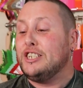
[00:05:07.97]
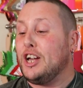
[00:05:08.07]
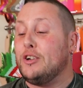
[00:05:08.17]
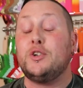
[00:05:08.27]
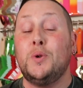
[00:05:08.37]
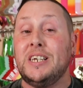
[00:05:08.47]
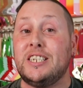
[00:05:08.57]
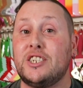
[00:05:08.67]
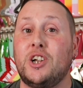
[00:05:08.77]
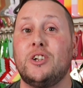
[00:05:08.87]
So
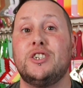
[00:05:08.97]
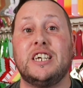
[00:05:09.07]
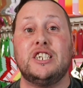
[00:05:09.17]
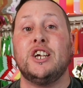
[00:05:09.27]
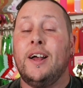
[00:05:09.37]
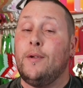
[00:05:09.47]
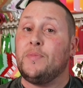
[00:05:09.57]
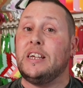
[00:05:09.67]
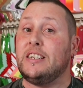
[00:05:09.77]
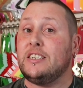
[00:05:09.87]
$26 each.
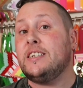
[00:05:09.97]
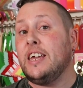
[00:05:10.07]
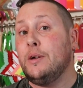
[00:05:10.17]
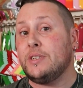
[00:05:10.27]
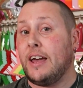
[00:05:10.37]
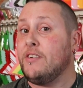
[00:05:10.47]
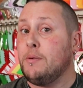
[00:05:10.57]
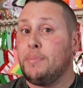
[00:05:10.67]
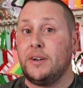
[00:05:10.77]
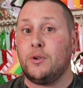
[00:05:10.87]
He did say he was
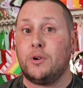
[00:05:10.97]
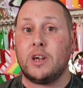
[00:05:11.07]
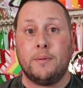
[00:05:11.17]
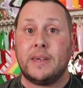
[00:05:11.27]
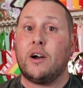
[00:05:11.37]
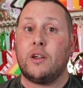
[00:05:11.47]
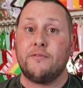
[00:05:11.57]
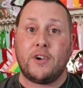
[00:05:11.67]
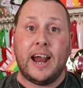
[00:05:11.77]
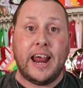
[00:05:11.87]
having a bundle coming out
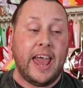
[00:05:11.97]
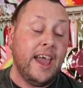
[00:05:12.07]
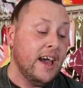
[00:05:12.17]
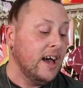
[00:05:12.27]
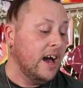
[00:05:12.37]
on Friday.